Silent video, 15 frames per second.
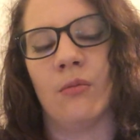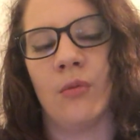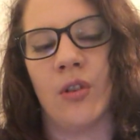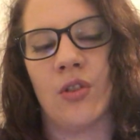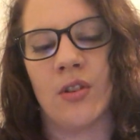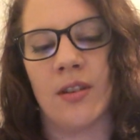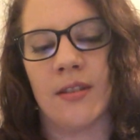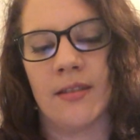
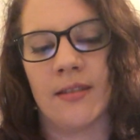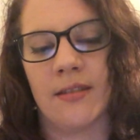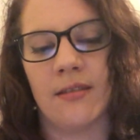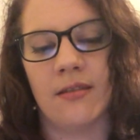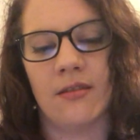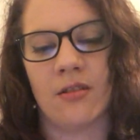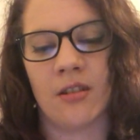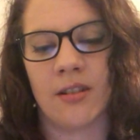which
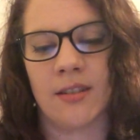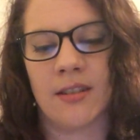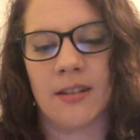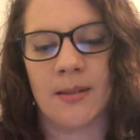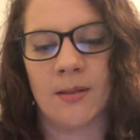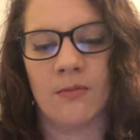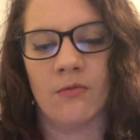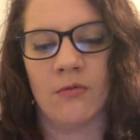is just
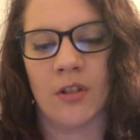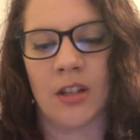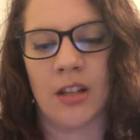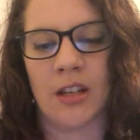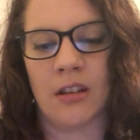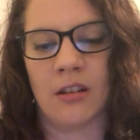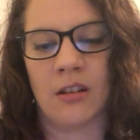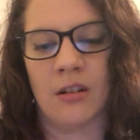this
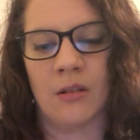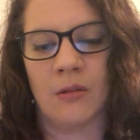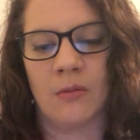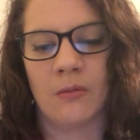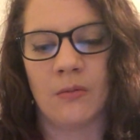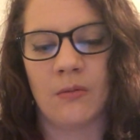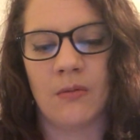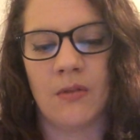really, you know,
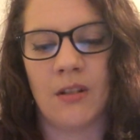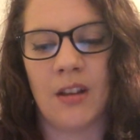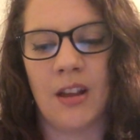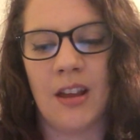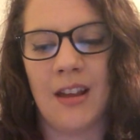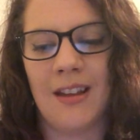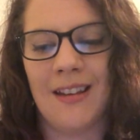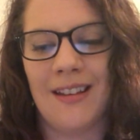
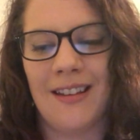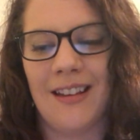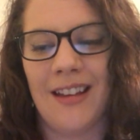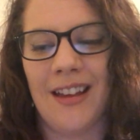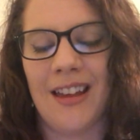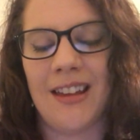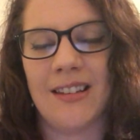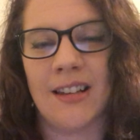
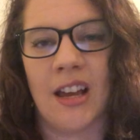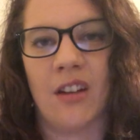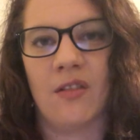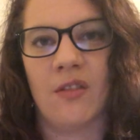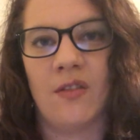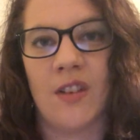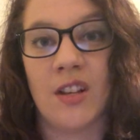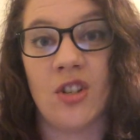he's out
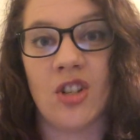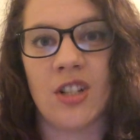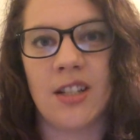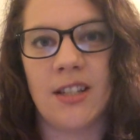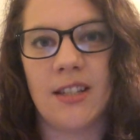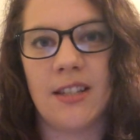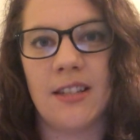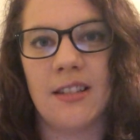for
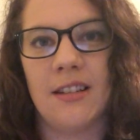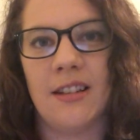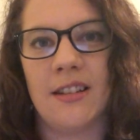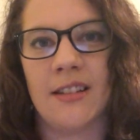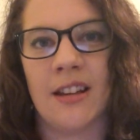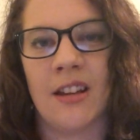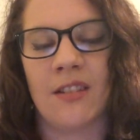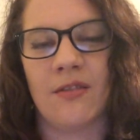vengeance.
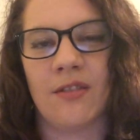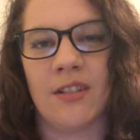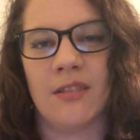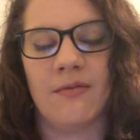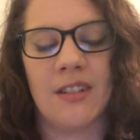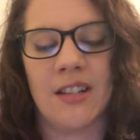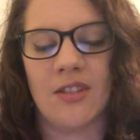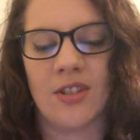He's
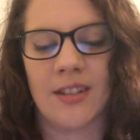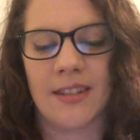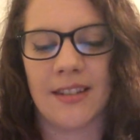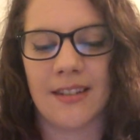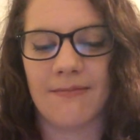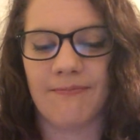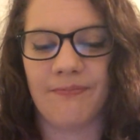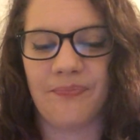
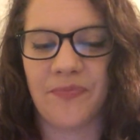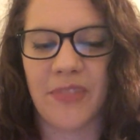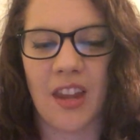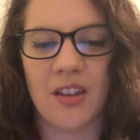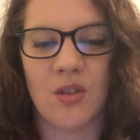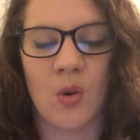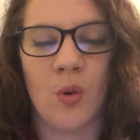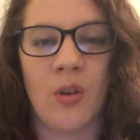just
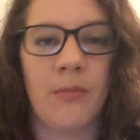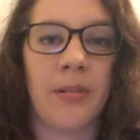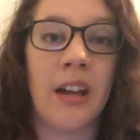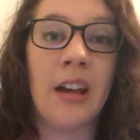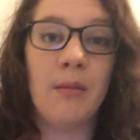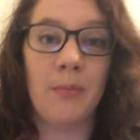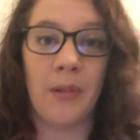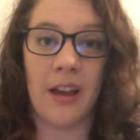torn
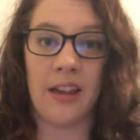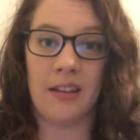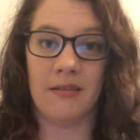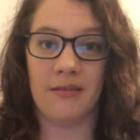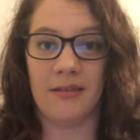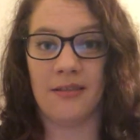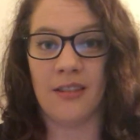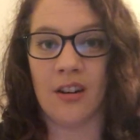apart by,
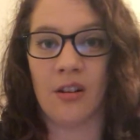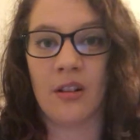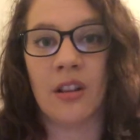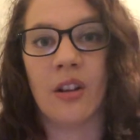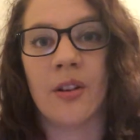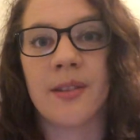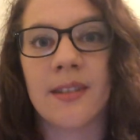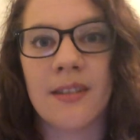you know,
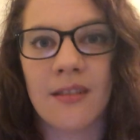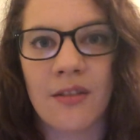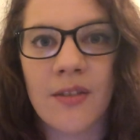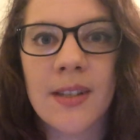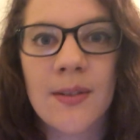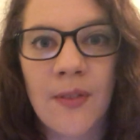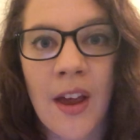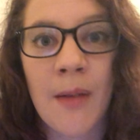the loss of
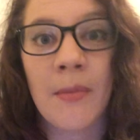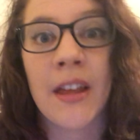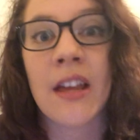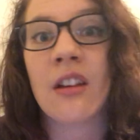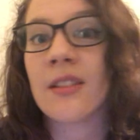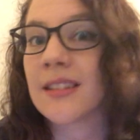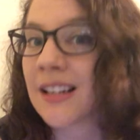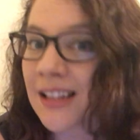his family,
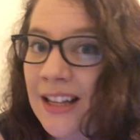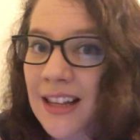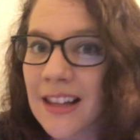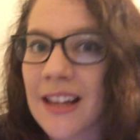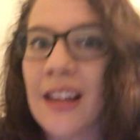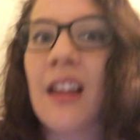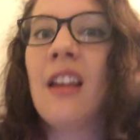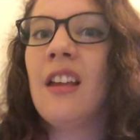because
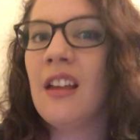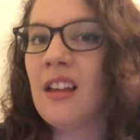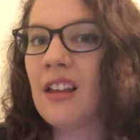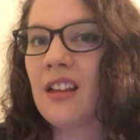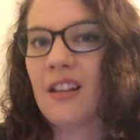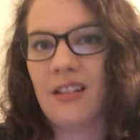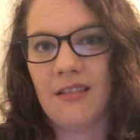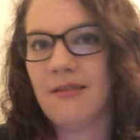clearly,
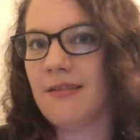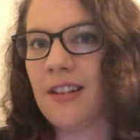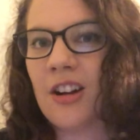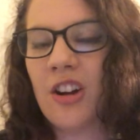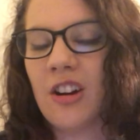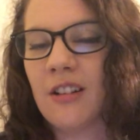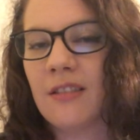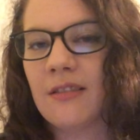you
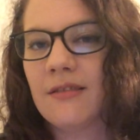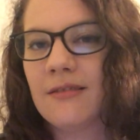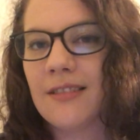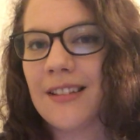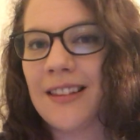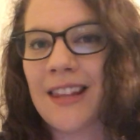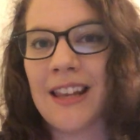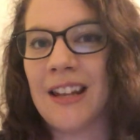know,
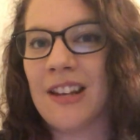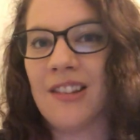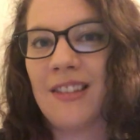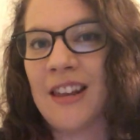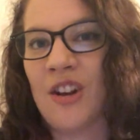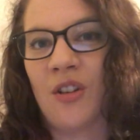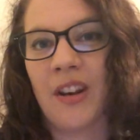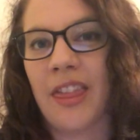
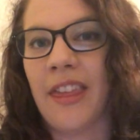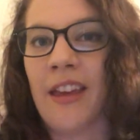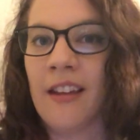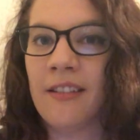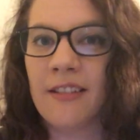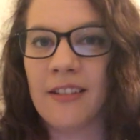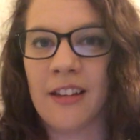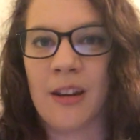they're not a
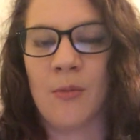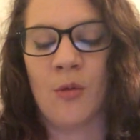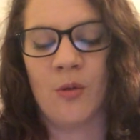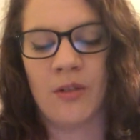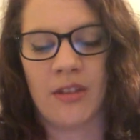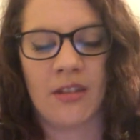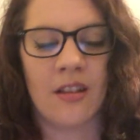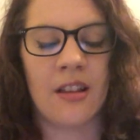thing
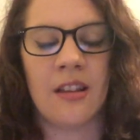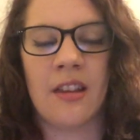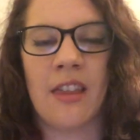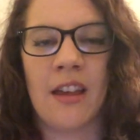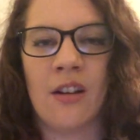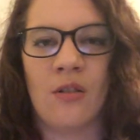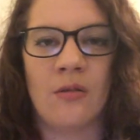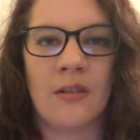anymore. Clearly
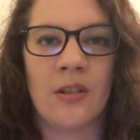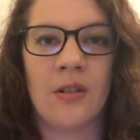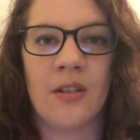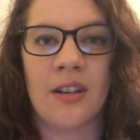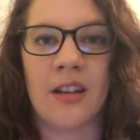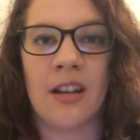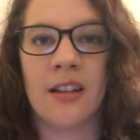they all turned to